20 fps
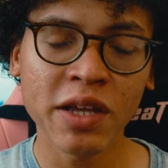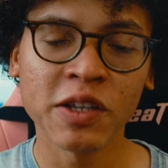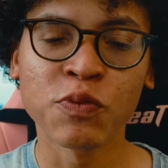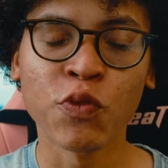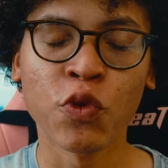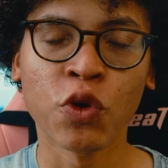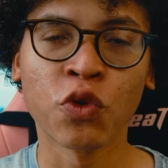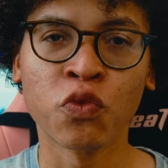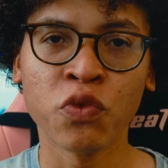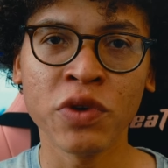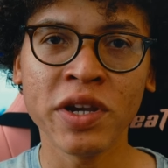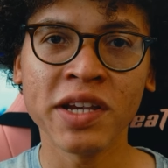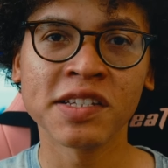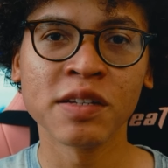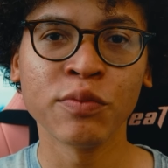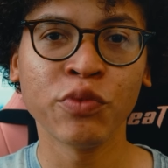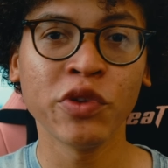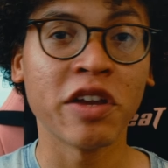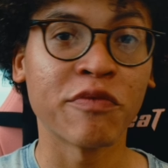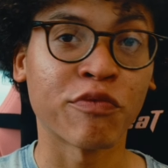is more
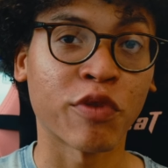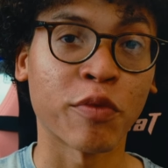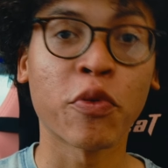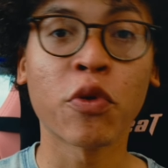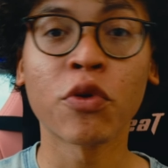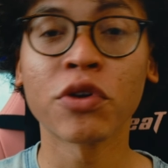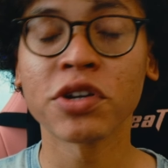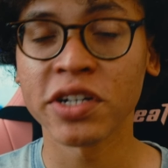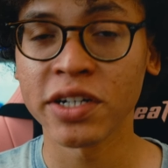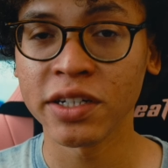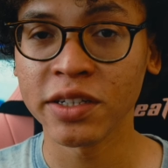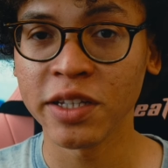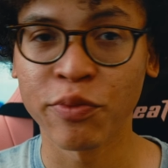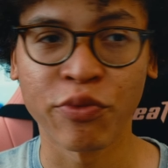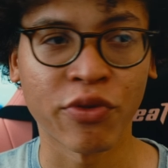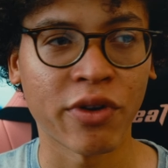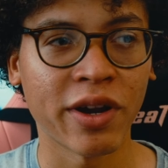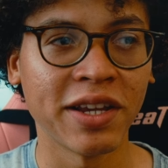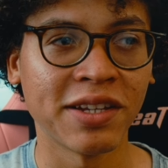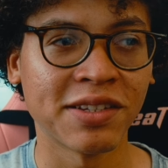reasonably and proportionately
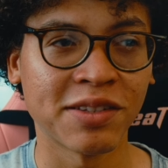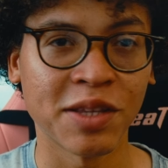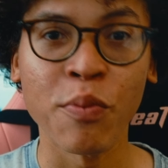priced